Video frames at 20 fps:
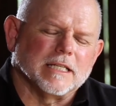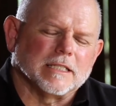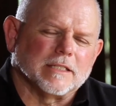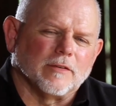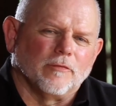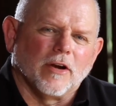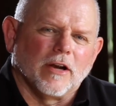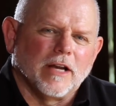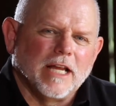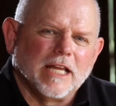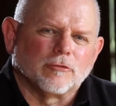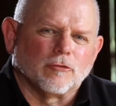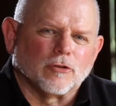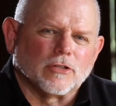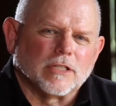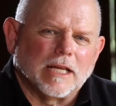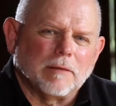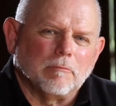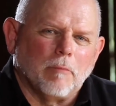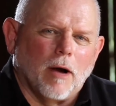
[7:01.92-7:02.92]
is a very
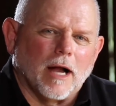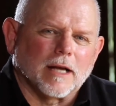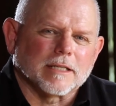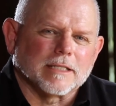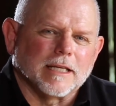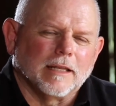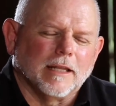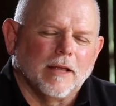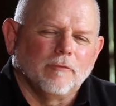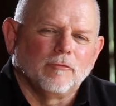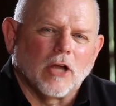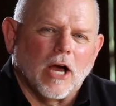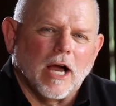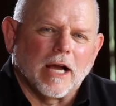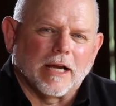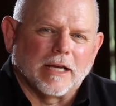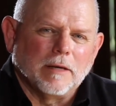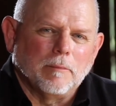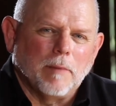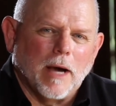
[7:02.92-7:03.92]
interesting box. I love
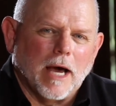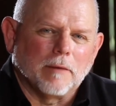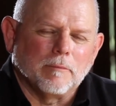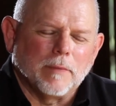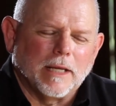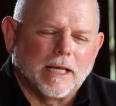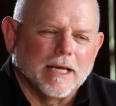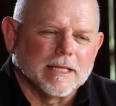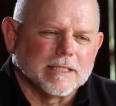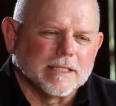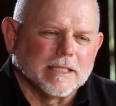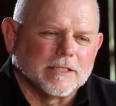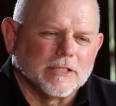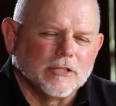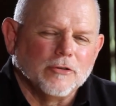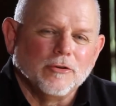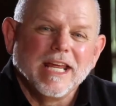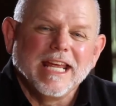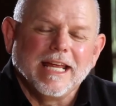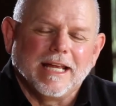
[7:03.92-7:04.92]
talking about it because it's
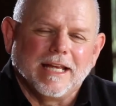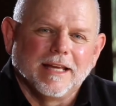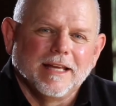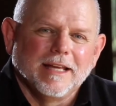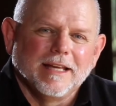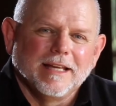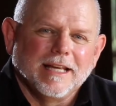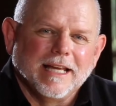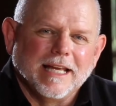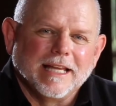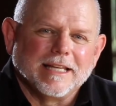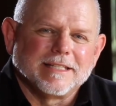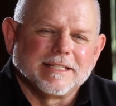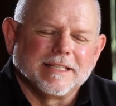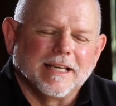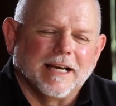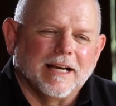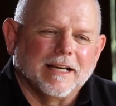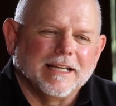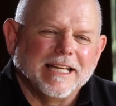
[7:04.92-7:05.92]
unique. It's
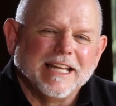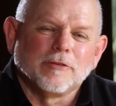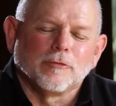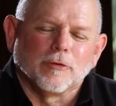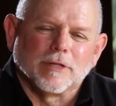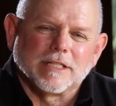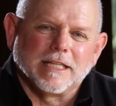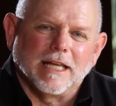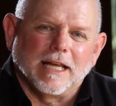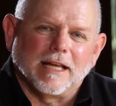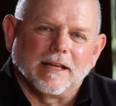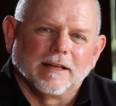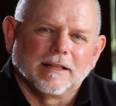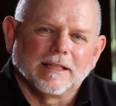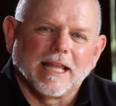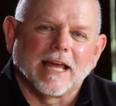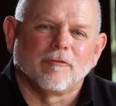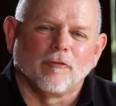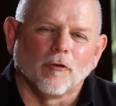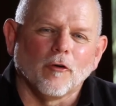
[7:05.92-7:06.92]
interesting.
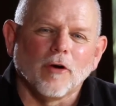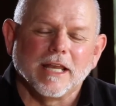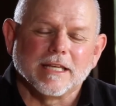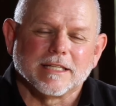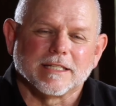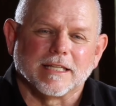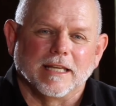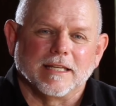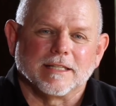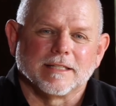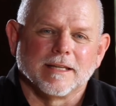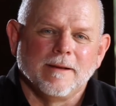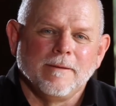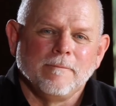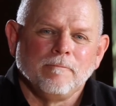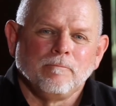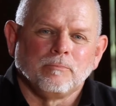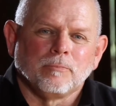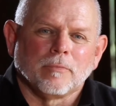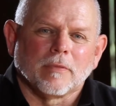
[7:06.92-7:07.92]
Like, for instance,
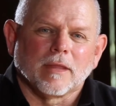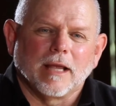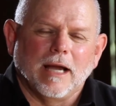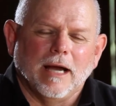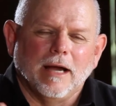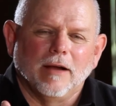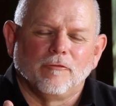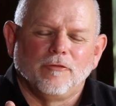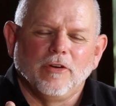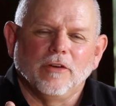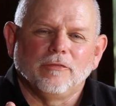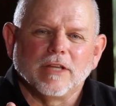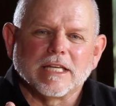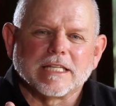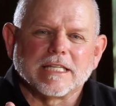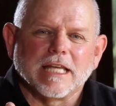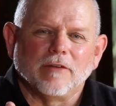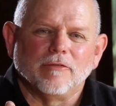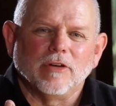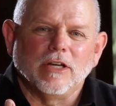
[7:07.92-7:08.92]
I'm
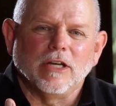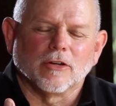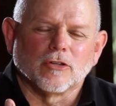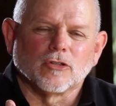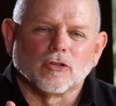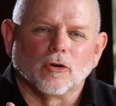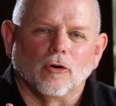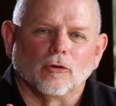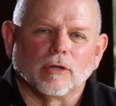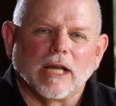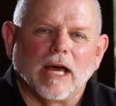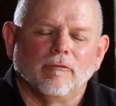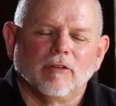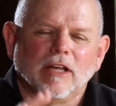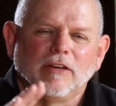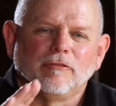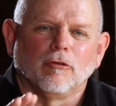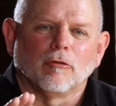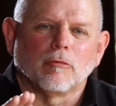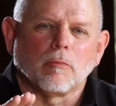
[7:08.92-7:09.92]
57 years old. I've
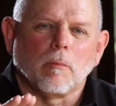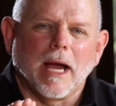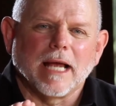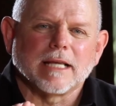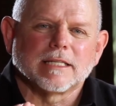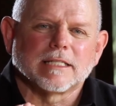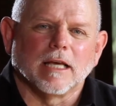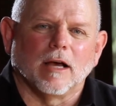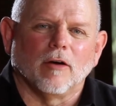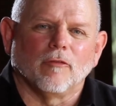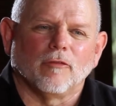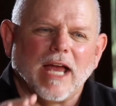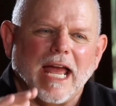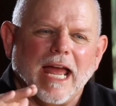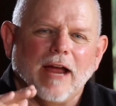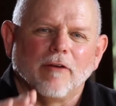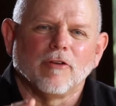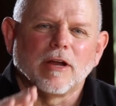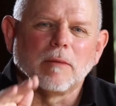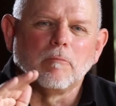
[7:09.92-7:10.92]
lived with myself
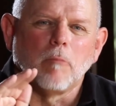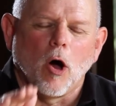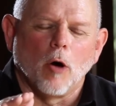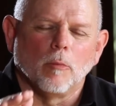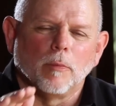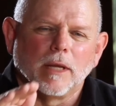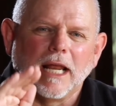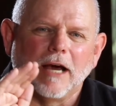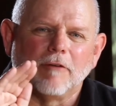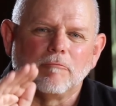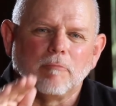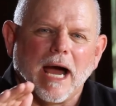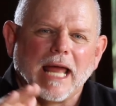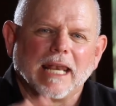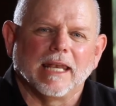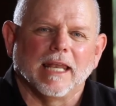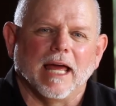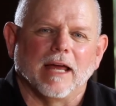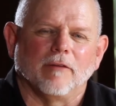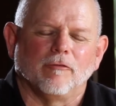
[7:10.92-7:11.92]
every moment of my
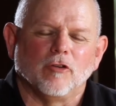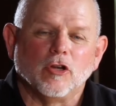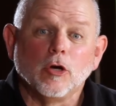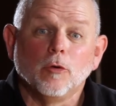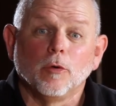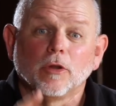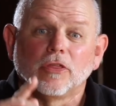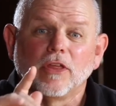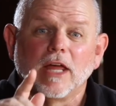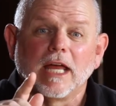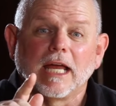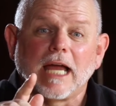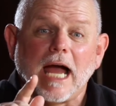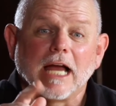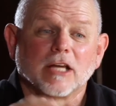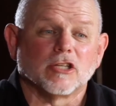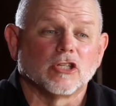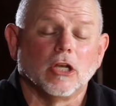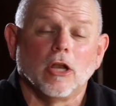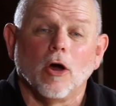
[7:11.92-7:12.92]
life. You would think I
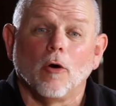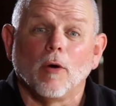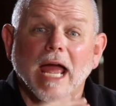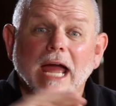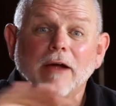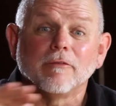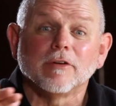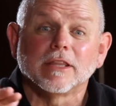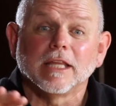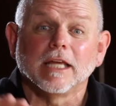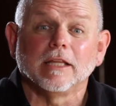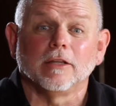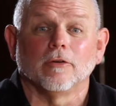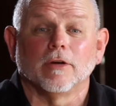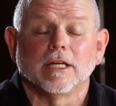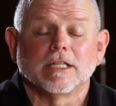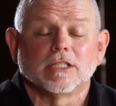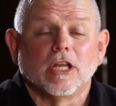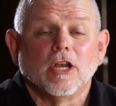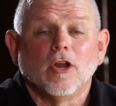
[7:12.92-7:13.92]
should know everything there
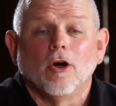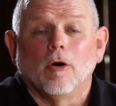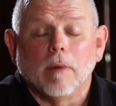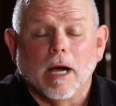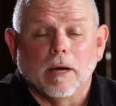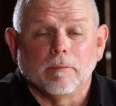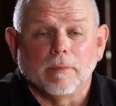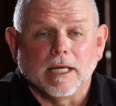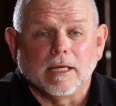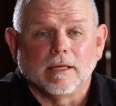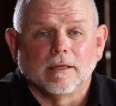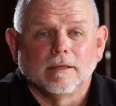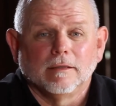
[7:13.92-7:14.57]
is to know about me.